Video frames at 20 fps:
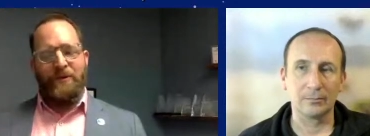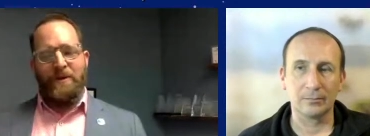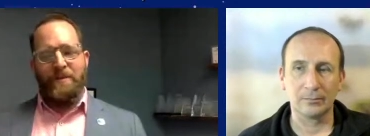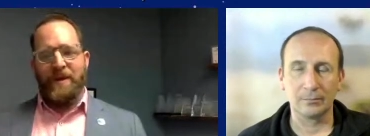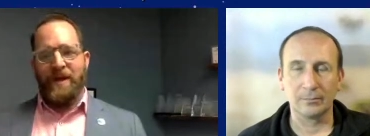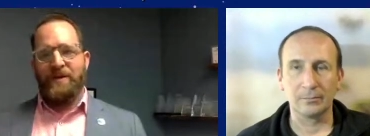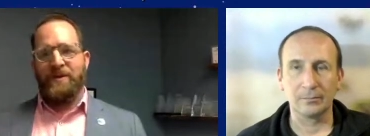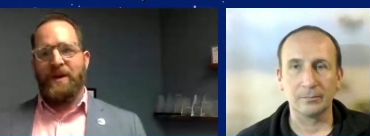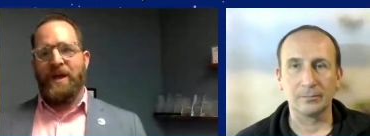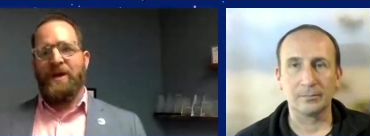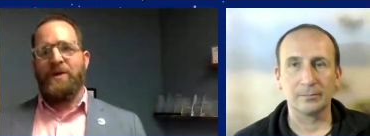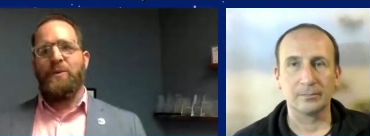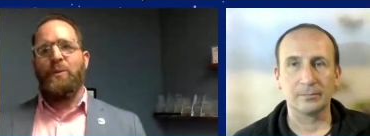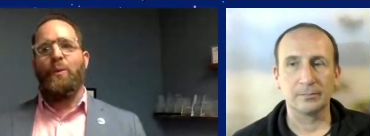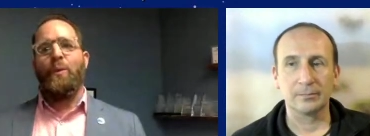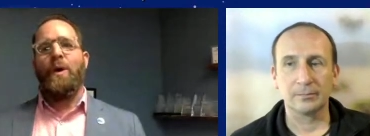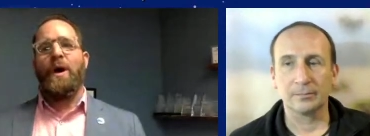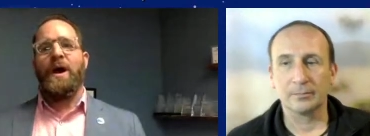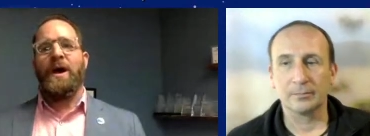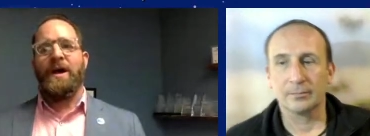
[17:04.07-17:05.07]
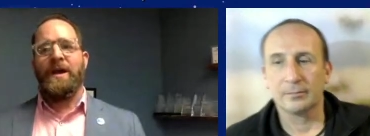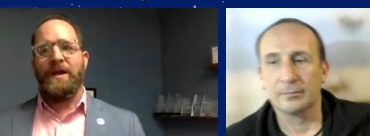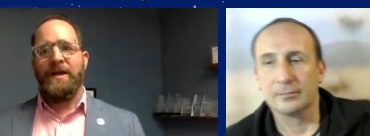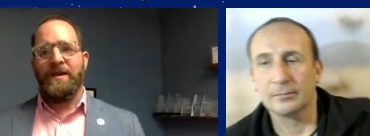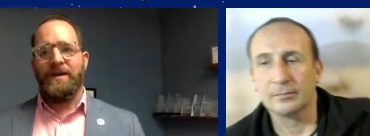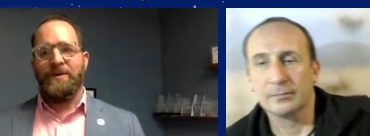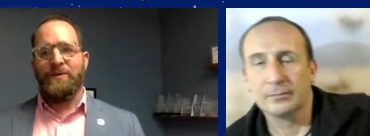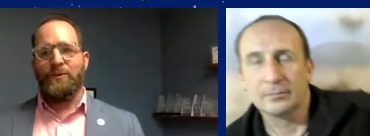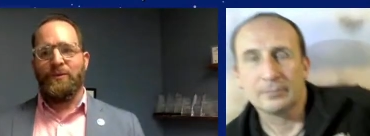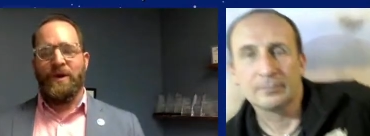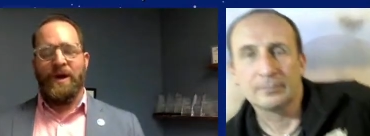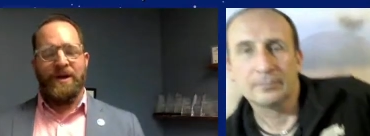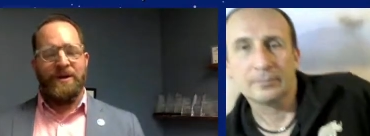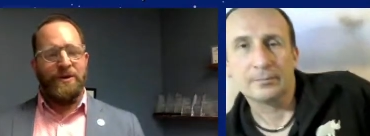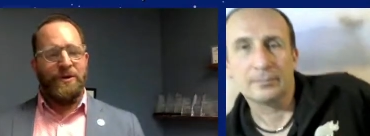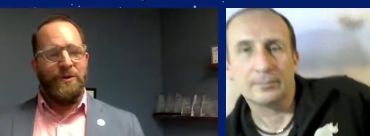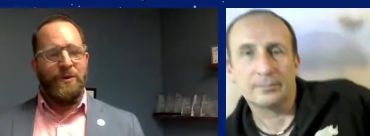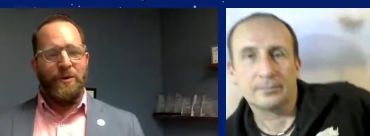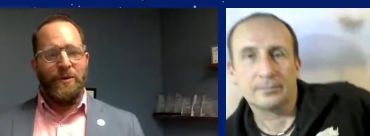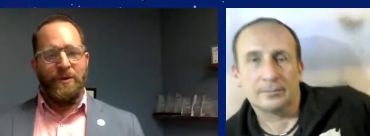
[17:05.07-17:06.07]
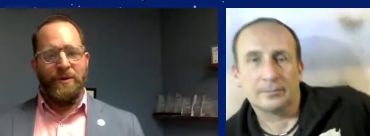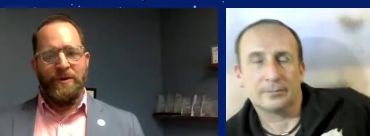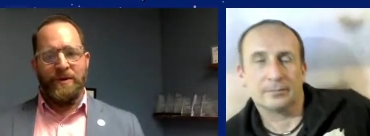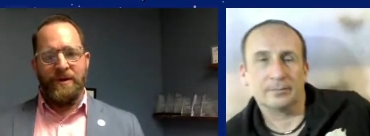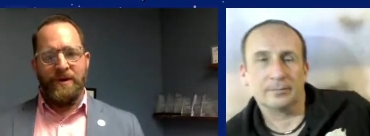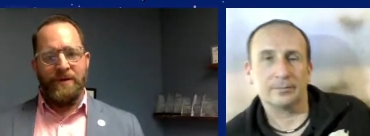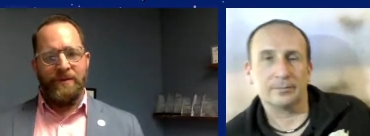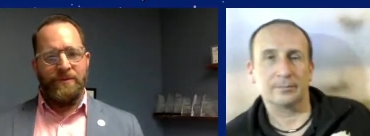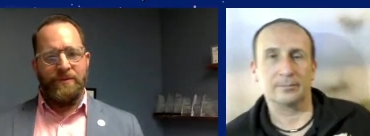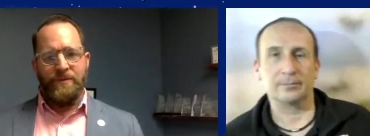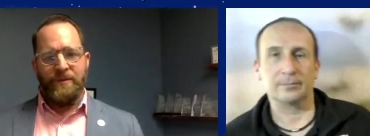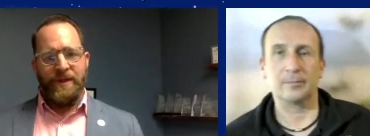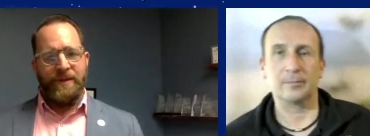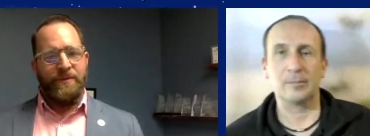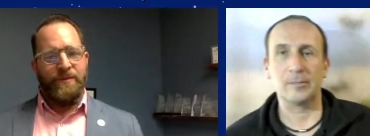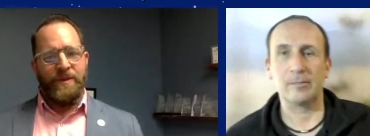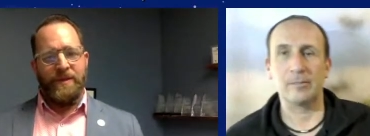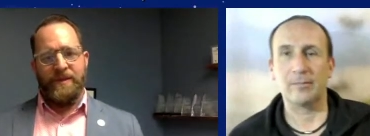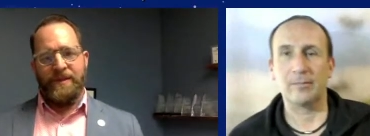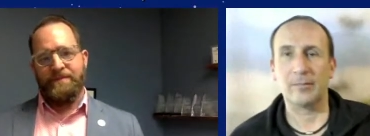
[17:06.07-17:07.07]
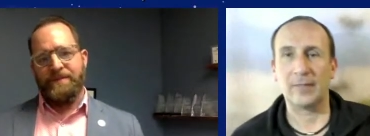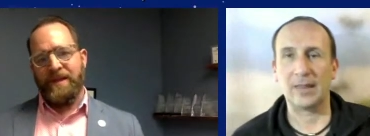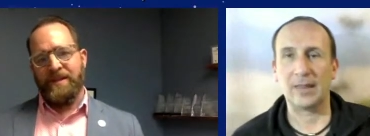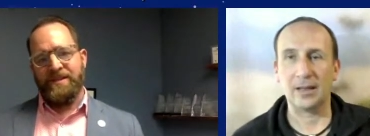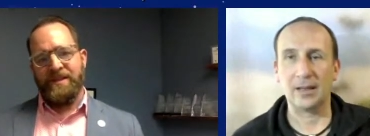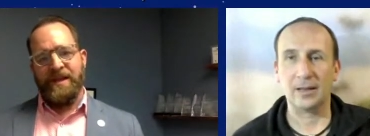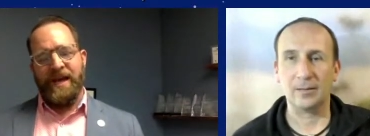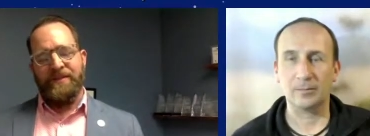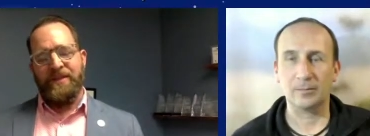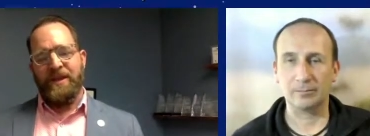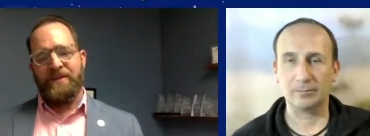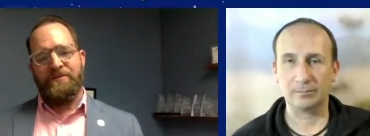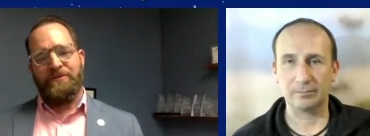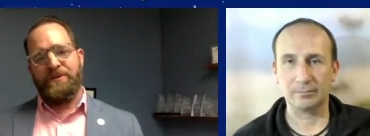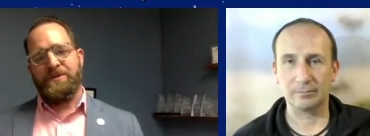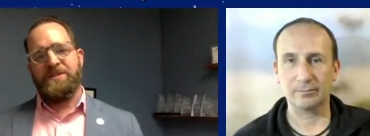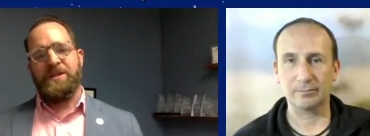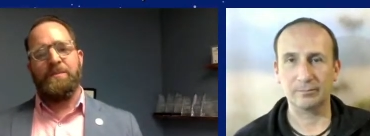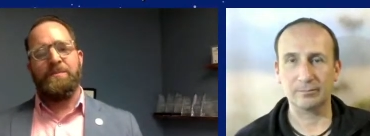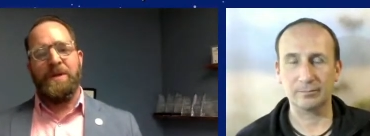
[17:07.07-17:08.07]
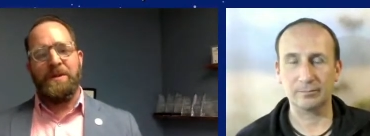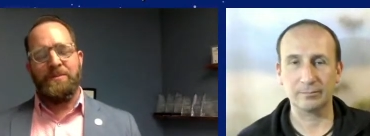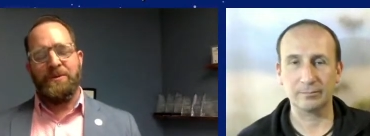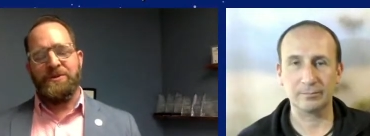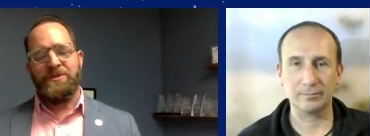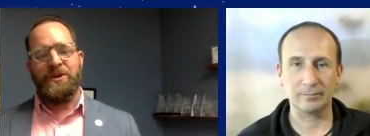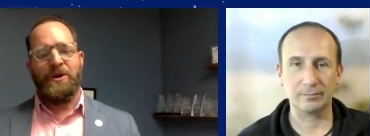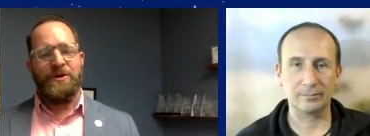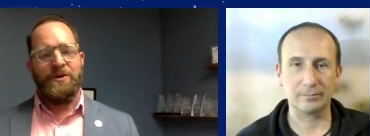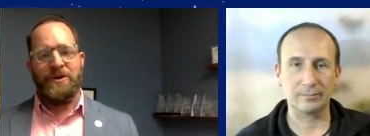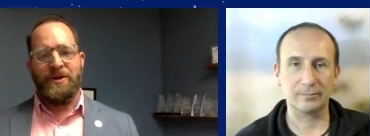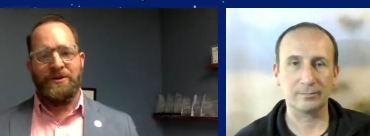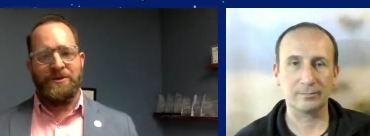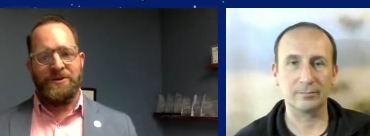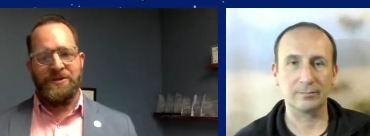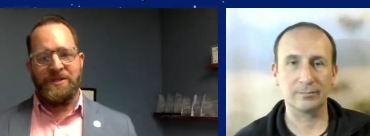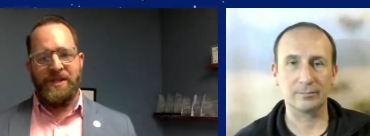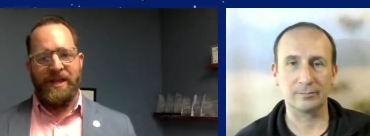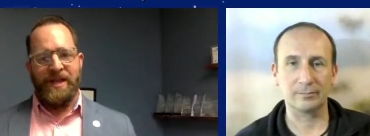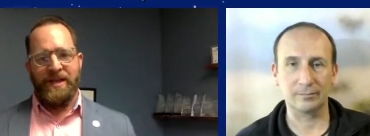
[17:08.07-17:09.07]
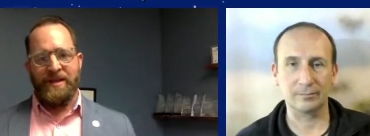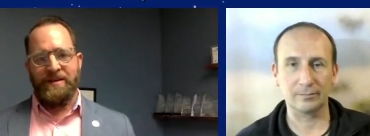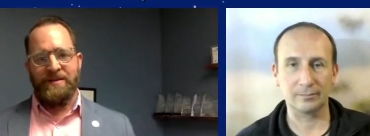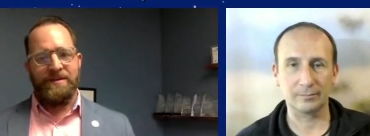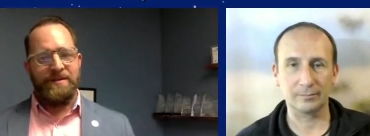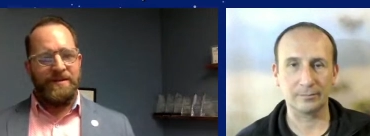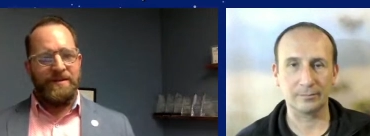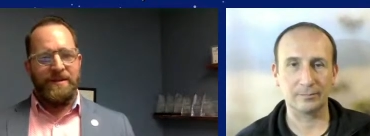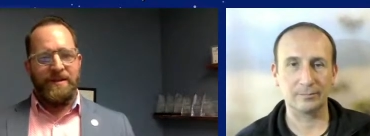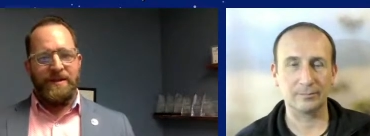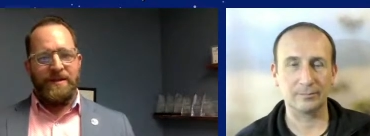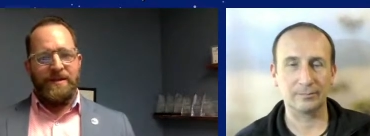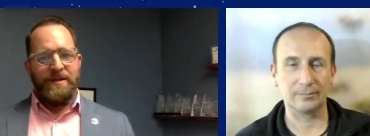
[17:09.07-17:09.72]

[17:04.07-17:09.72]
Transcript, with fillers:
Speaker 1: from, and and why rhino horn? It, I think for some people it's hard to understand